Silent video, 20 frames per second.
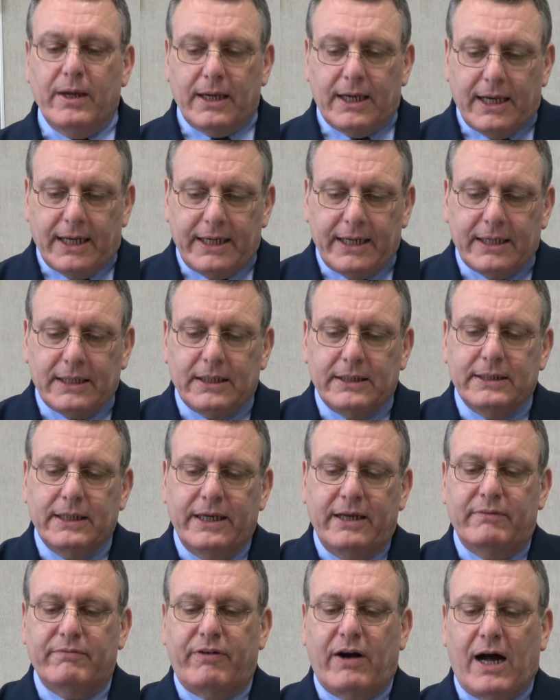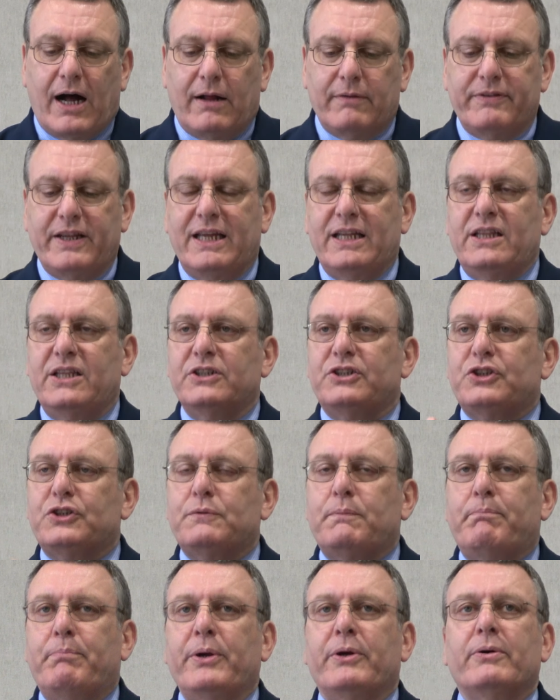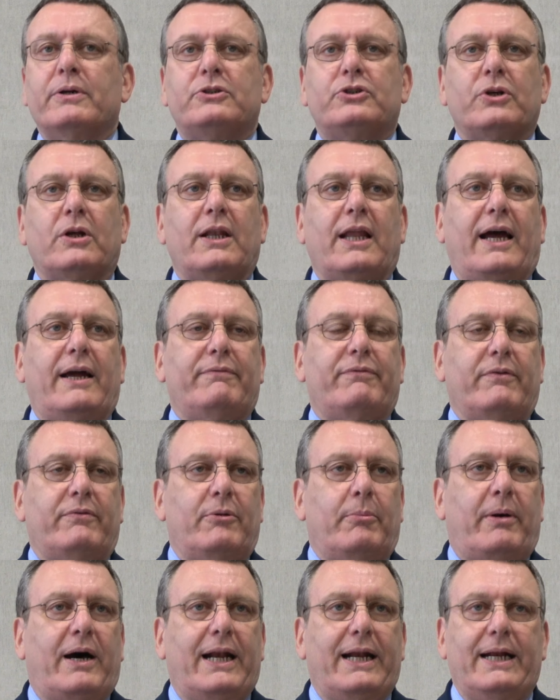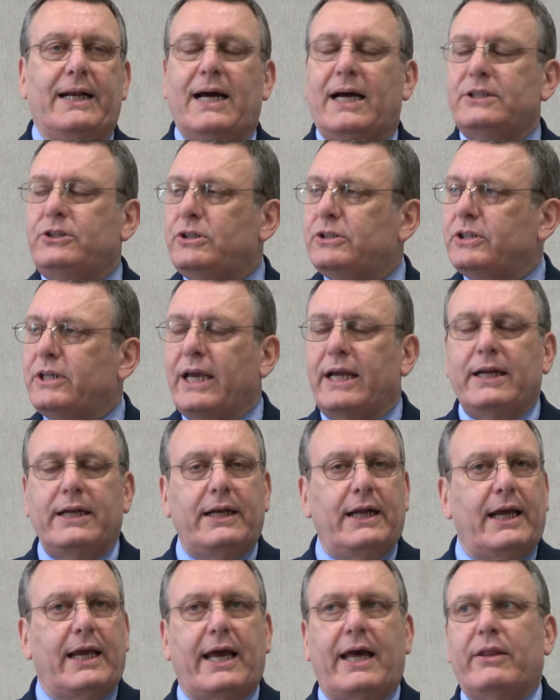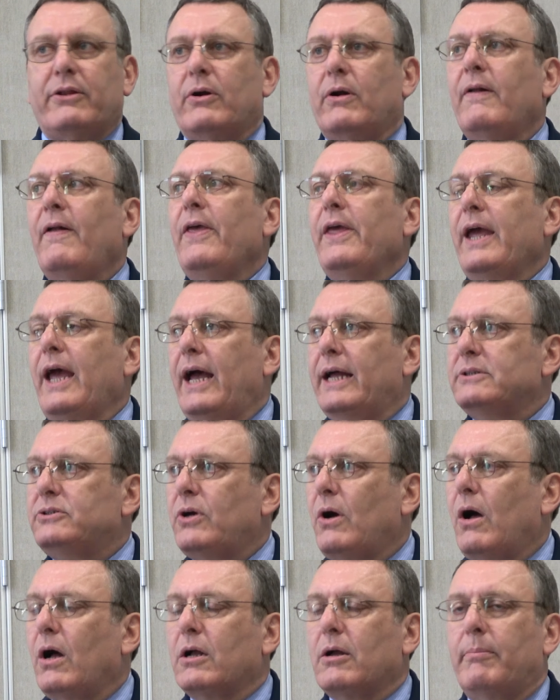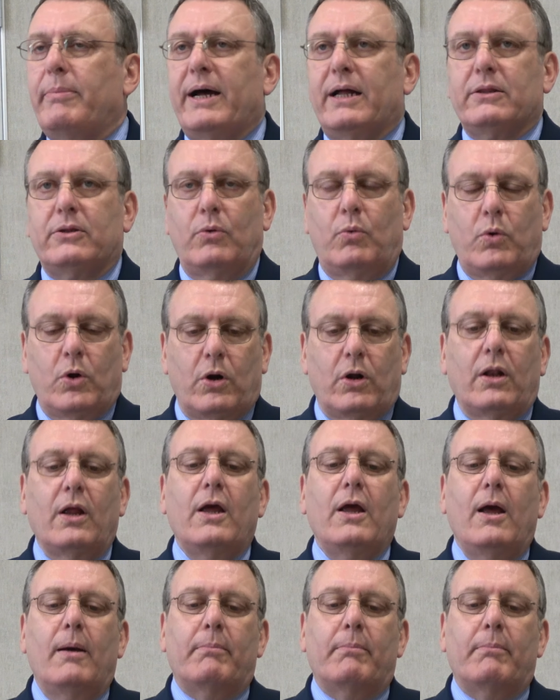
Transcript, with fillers: getting involved in the spiritual life of the body, not just getting together and talk about the world,